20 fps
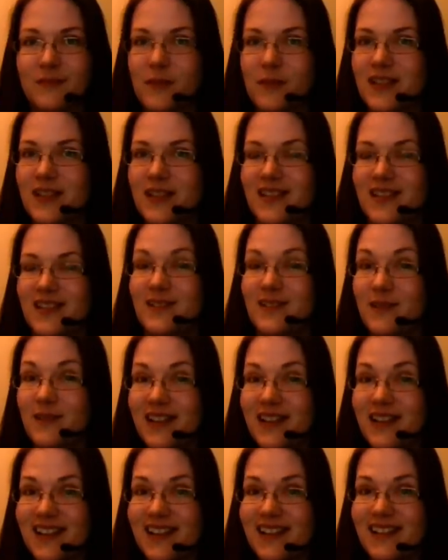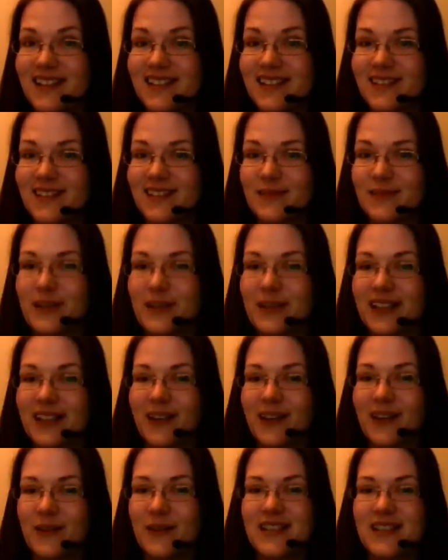which is weird. We're going to
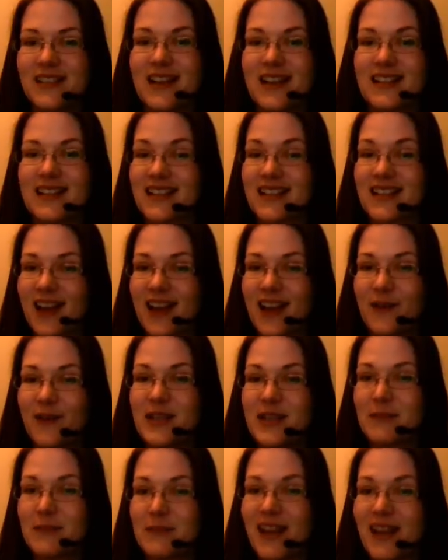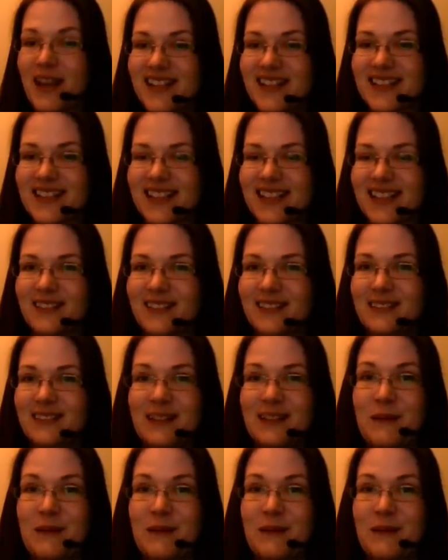go into a scary space now.